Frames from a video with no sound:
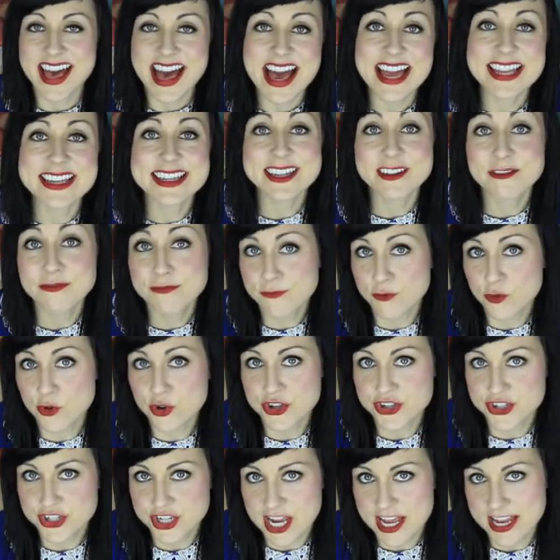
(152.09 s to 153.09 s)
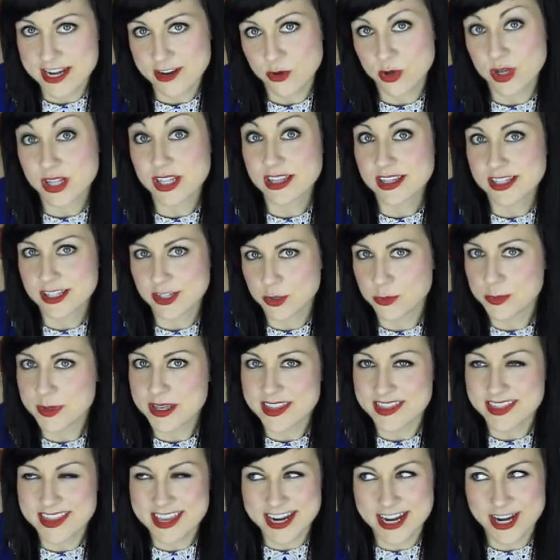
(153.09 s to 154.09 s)
I did foreshadow a little
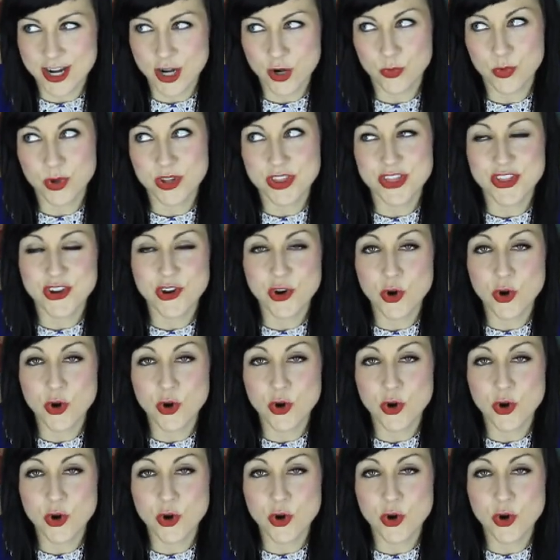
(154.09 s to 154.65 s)
bit there with the